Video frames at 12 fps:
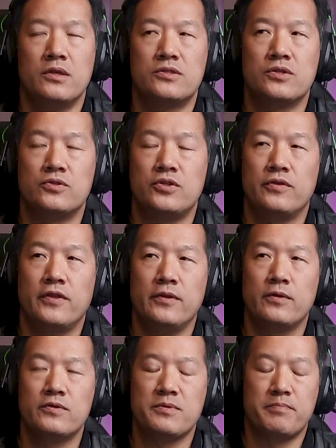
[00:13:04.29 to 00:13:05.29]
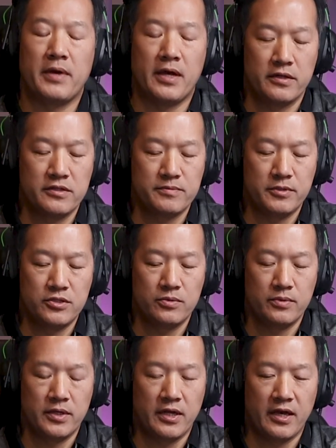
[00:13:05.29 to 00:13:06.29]
So do you think there's a balance
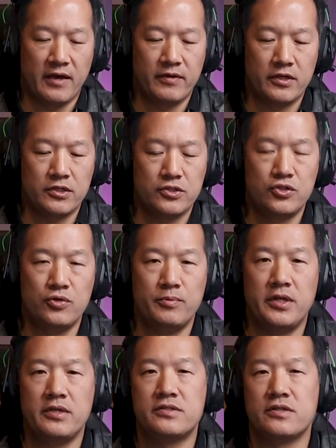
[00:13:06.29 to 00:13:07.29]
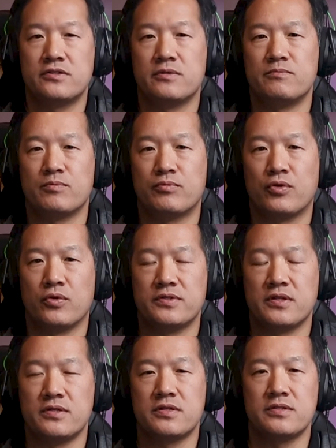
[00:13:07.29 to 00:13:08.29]
between having too many systems and
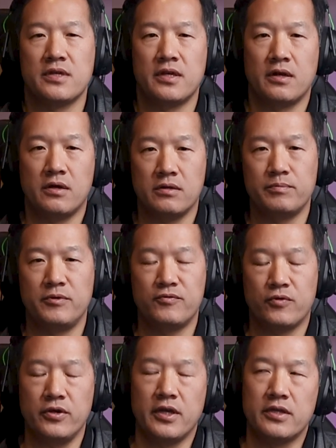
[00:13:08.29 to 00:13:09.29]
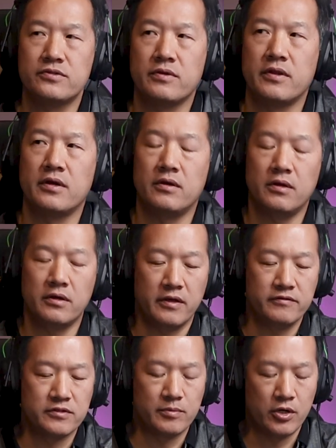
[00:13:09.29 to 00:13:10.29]
processes? And I'll before you answer that, I'll
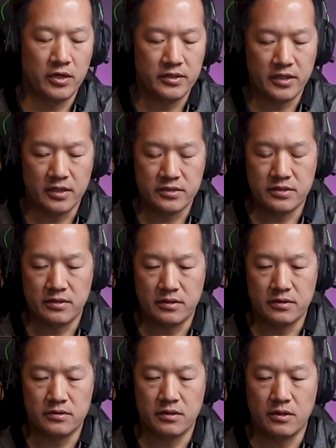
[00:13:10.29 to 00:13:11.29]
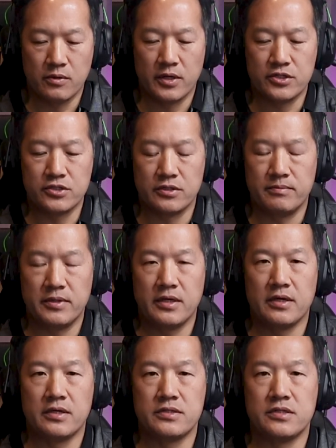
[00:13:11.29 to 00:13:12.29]
give some context to the question
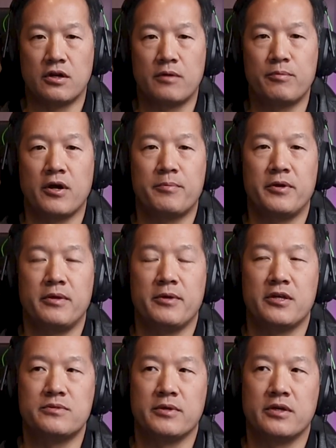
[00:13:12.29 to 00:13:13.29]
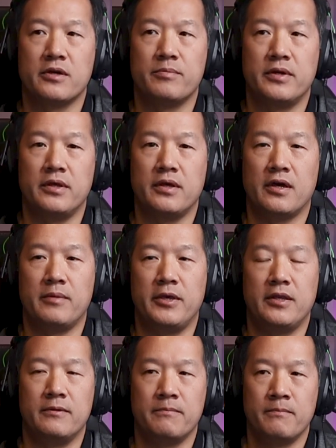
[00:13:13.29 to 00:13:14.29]
because in our property management company, I
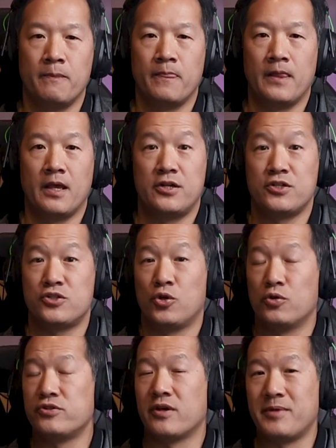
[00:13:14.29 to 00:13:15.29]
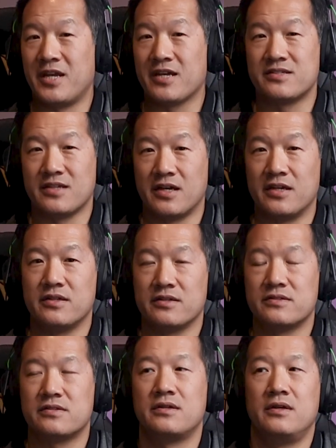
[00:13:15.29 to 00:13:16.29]
mean, I just told you I'm an
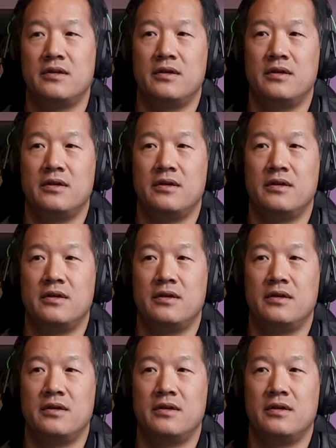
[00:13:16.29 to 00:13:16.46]
ex-scientist,